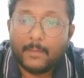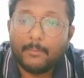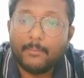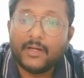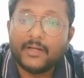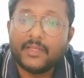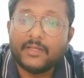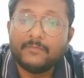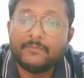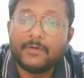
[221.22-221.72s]

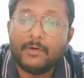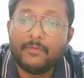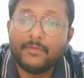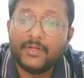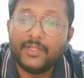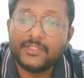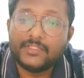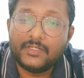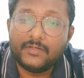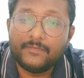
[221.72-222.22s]
But in
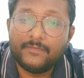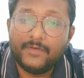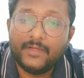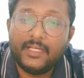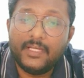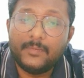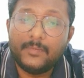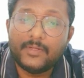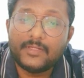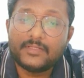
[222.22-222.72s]
foundation
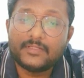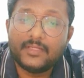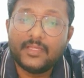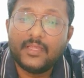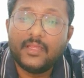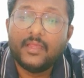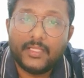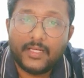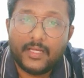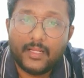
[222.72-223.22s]
field bus,
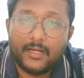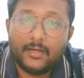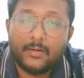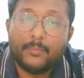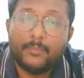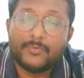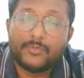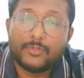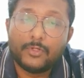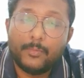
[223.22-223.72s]
there are
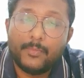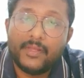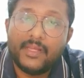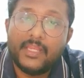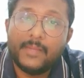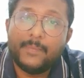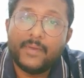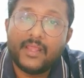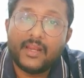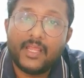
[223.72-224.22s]
so
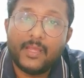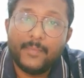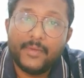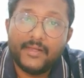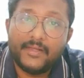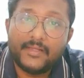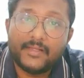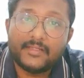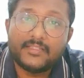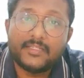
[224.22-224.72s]
many
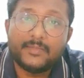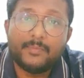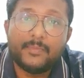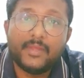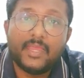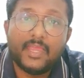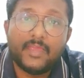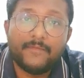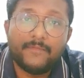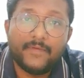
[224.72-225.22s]
parameters
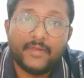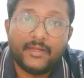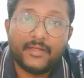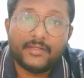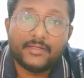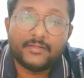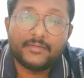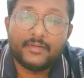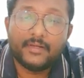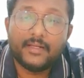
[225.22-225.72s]
may
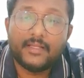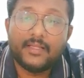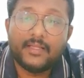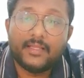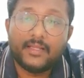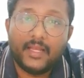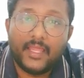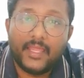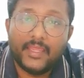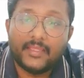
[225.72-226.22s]
affect
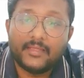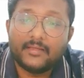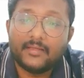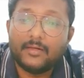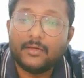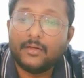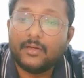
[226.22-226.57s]
like